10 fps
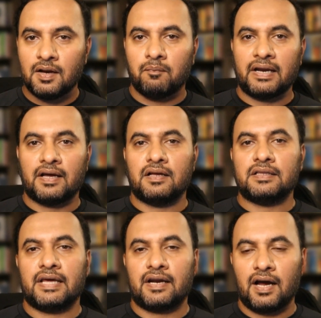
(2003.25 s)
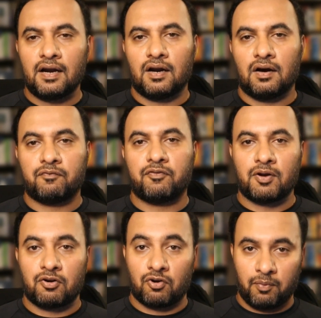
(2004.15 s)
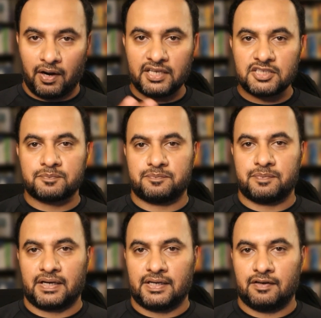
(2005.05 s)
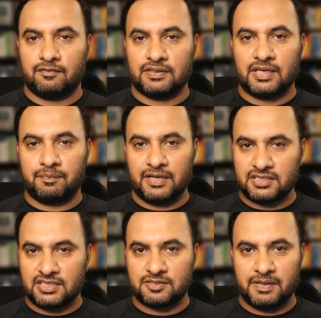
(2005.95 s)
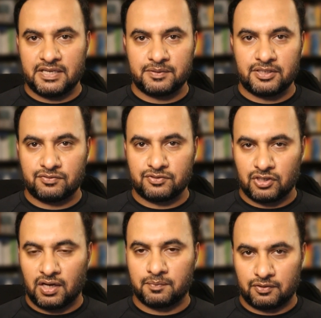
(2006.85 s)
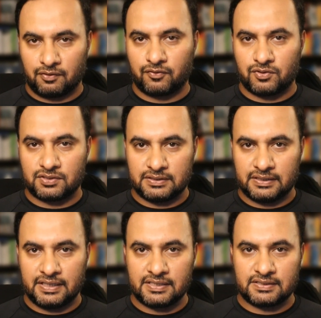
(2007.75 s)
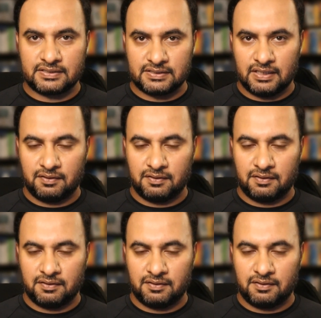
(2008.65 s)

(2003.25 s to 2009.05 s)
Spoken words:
But there are, from a robotics perspective, the displacement of jobs, of course, there's